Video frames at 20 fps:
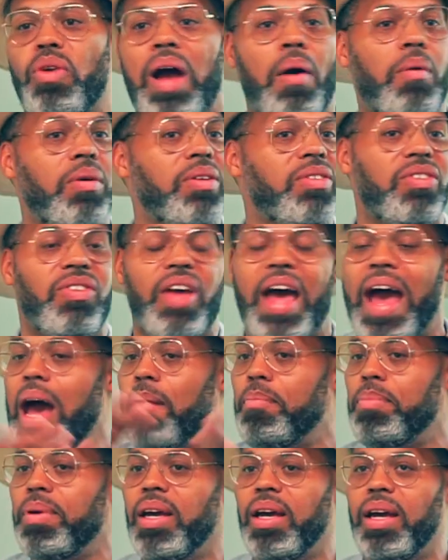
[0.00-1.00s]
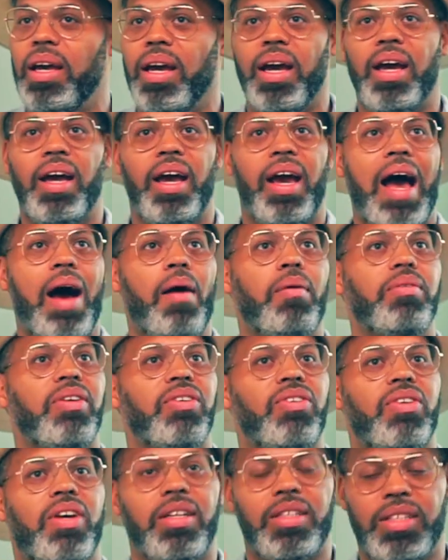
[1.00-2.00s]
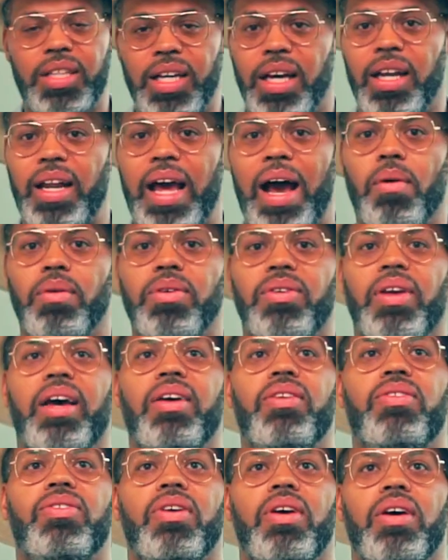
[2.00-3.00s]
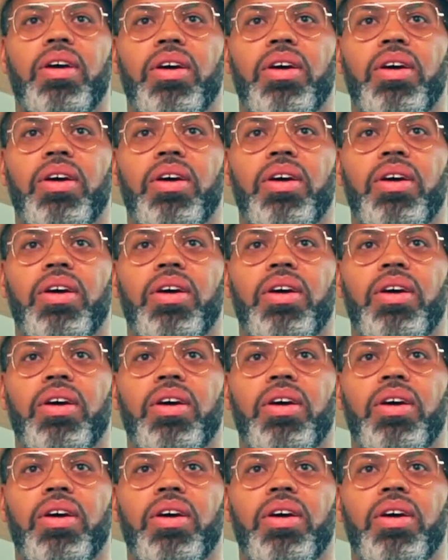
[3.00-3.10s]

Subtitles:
I was as happy, I was as content, I was as